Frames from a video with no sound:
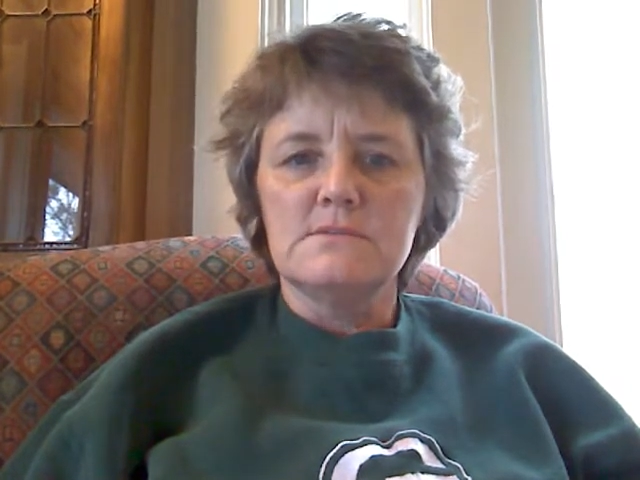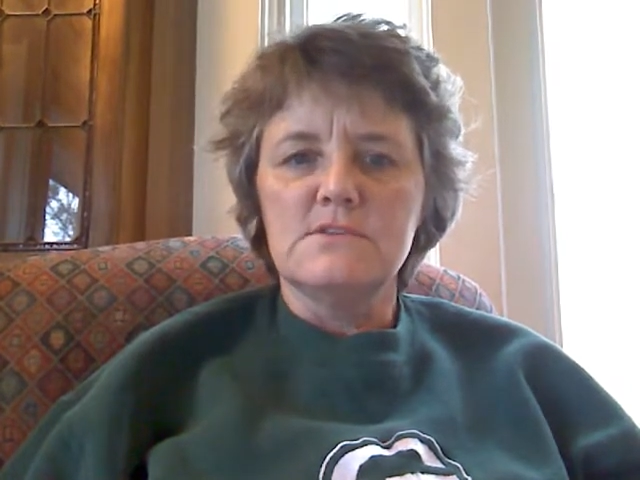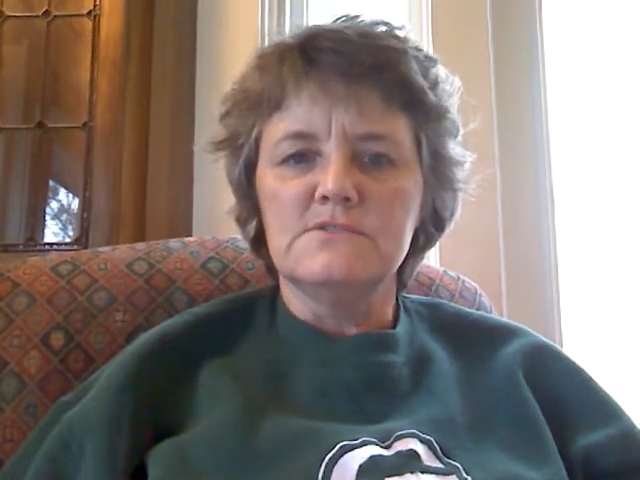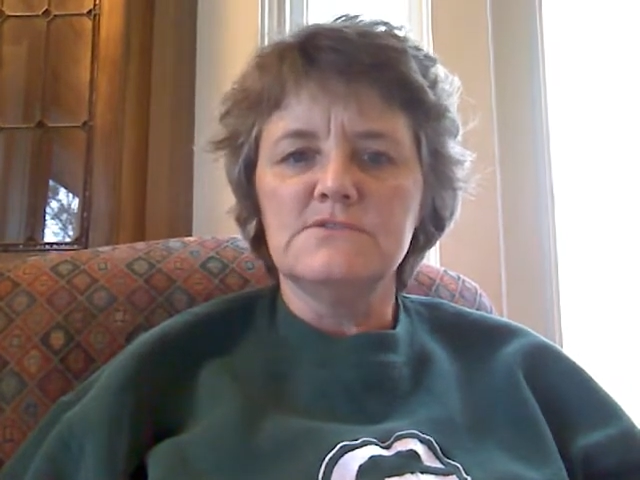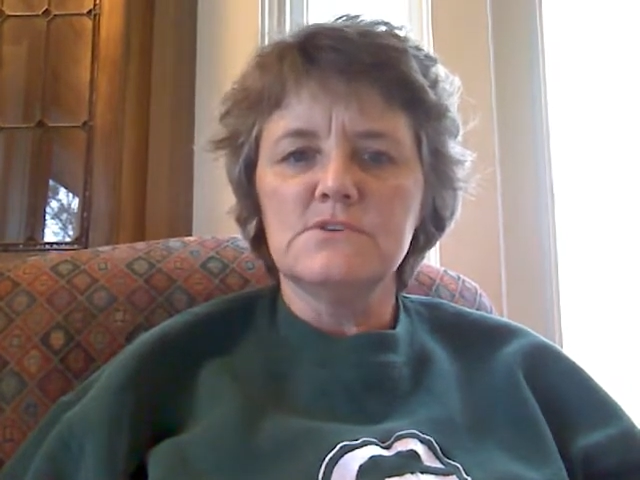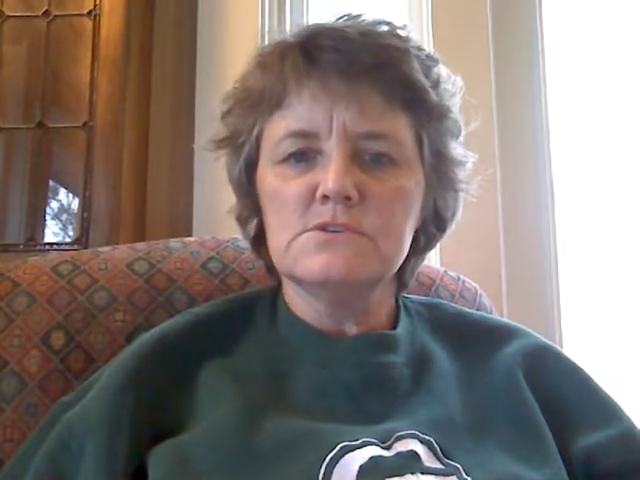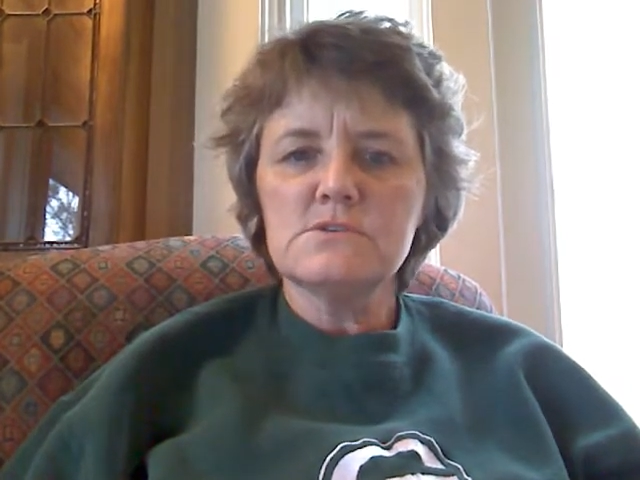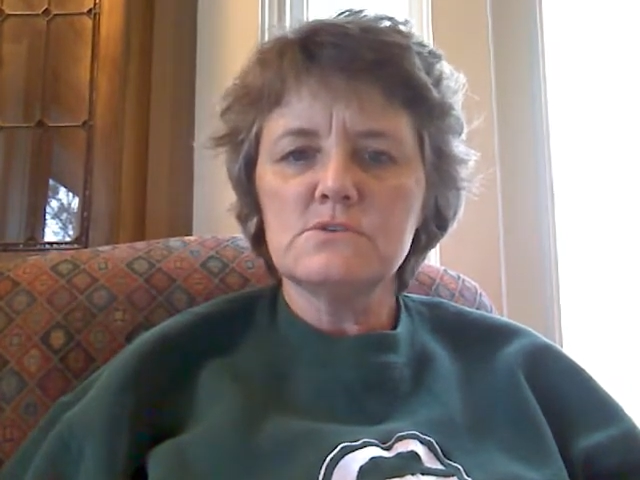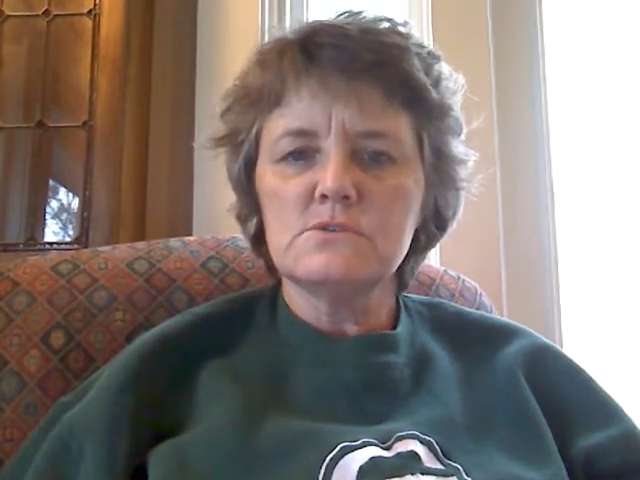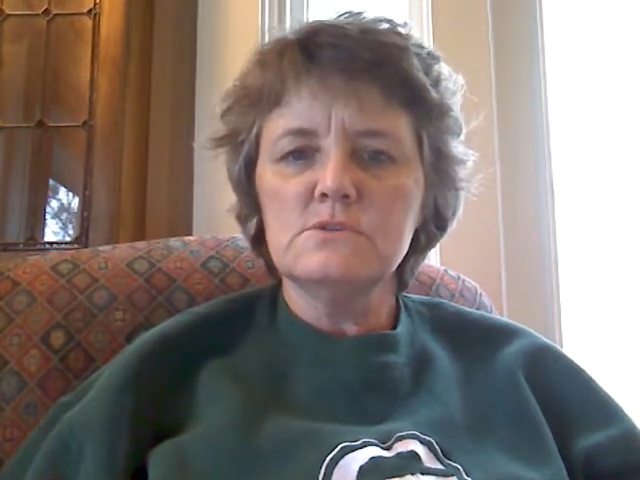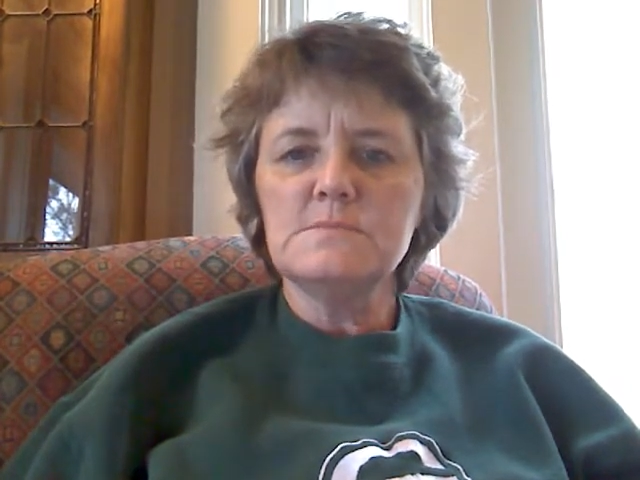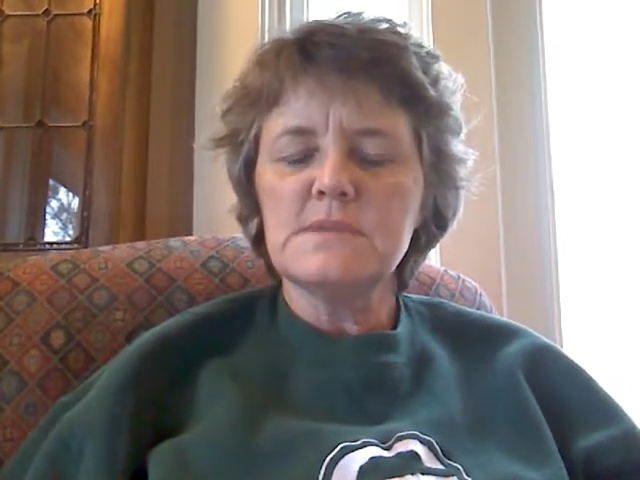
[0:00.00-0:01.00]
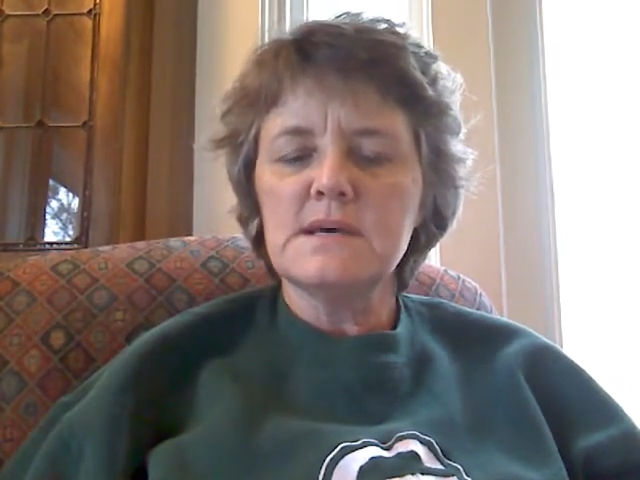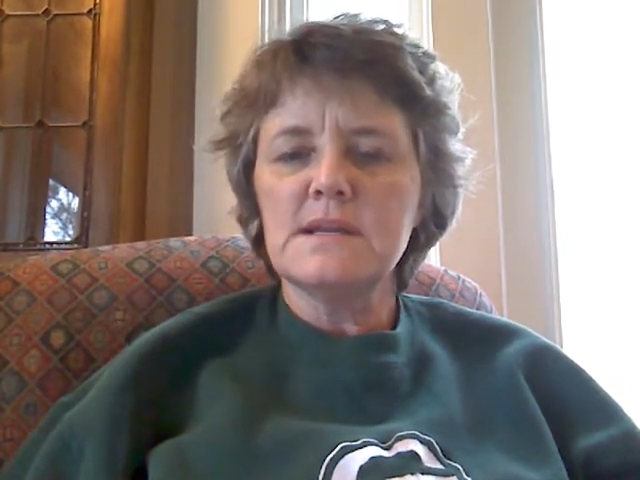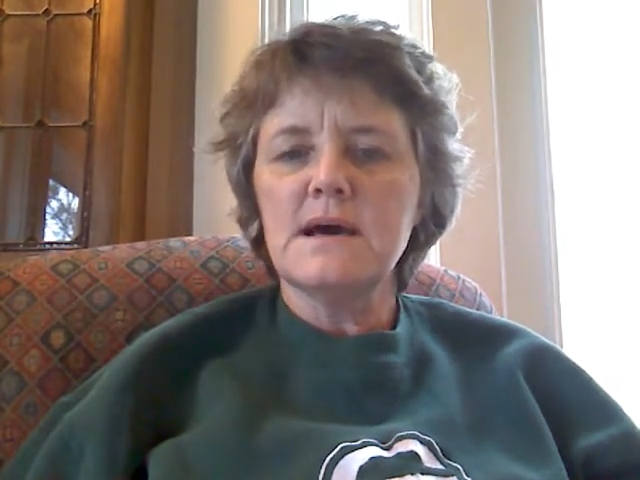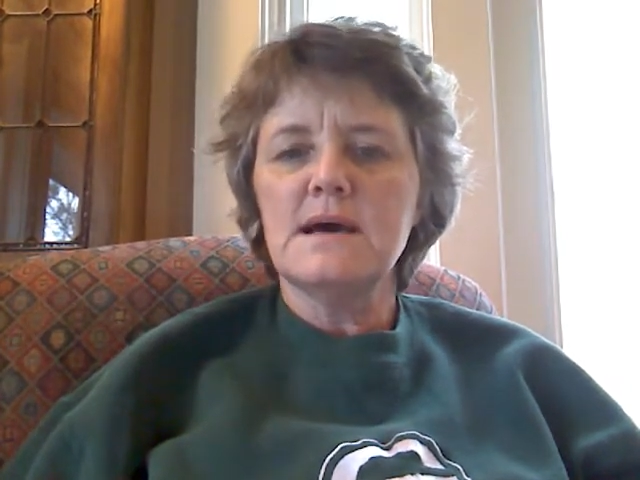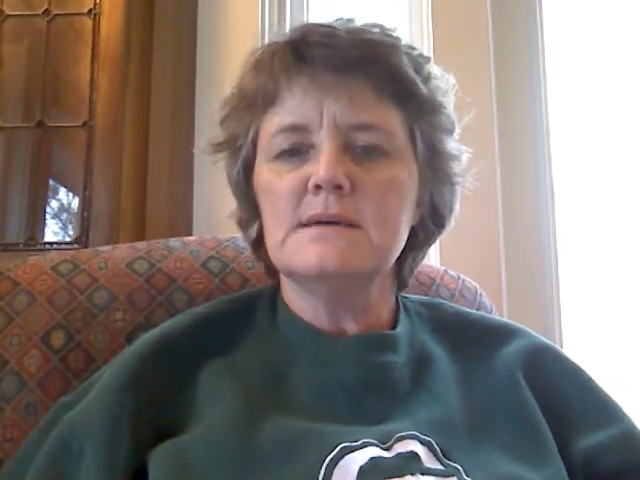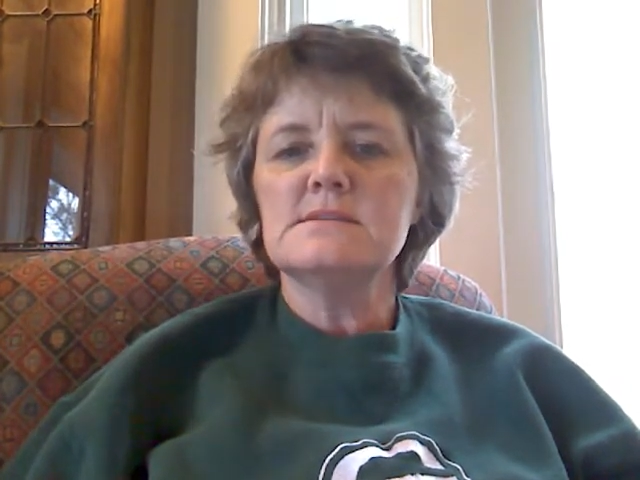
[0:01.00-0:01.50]
The first group that
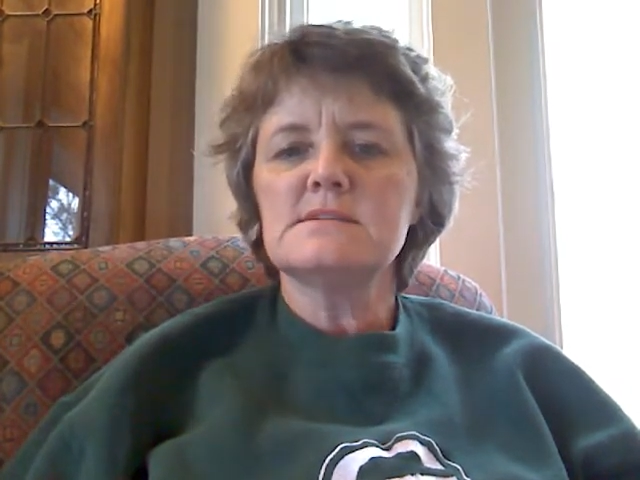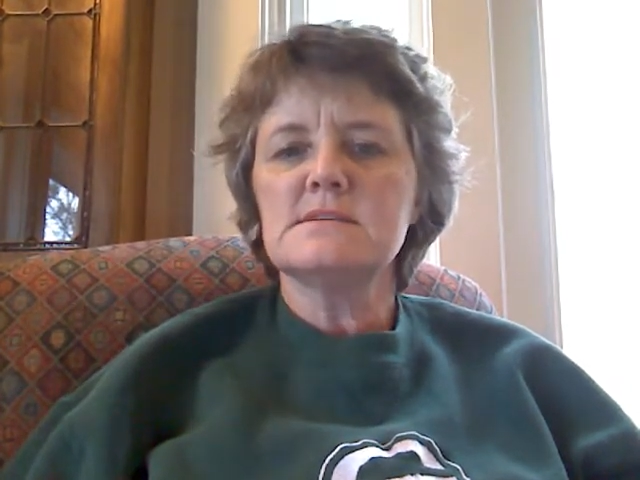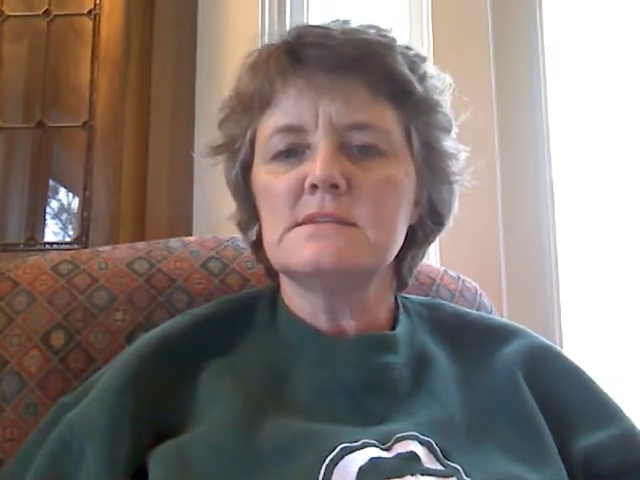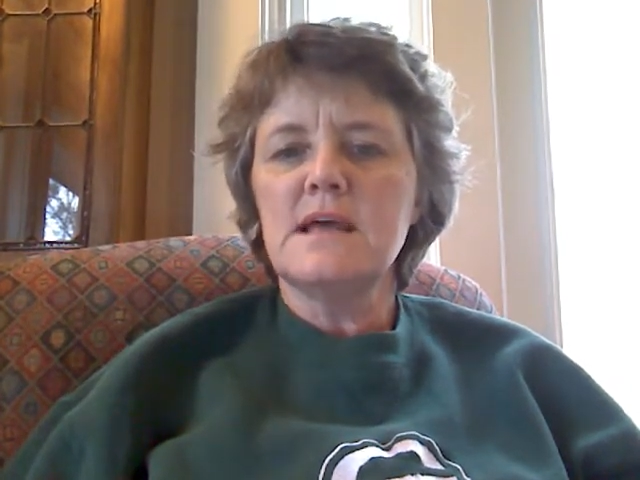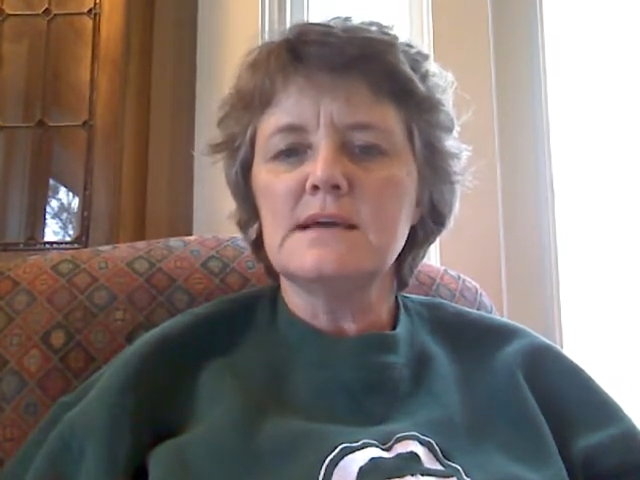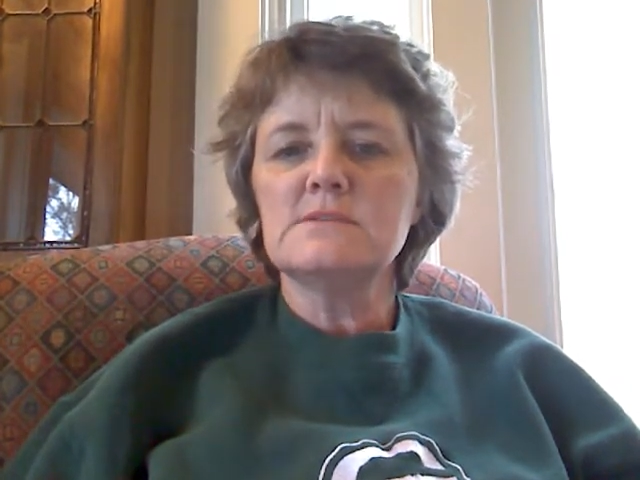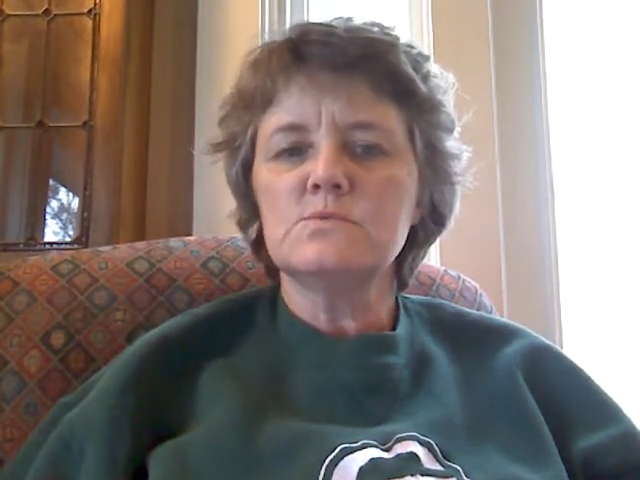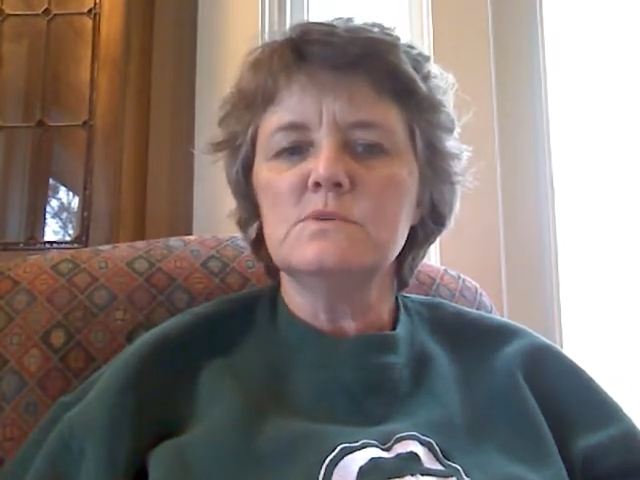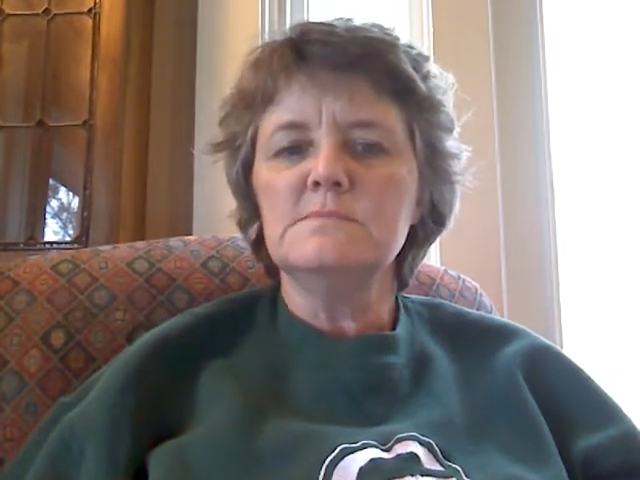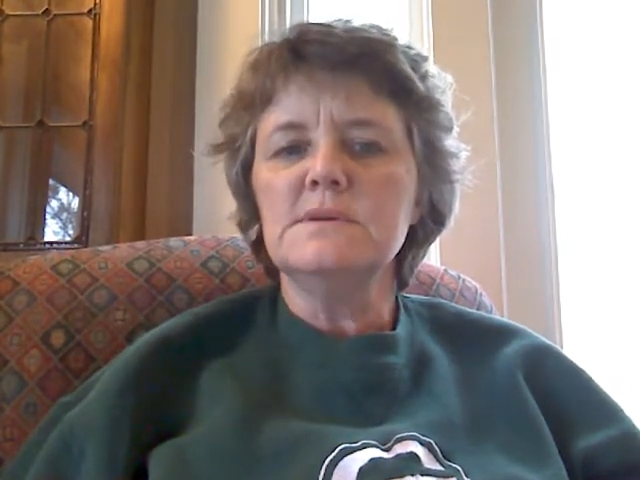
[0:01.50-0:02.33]
I select will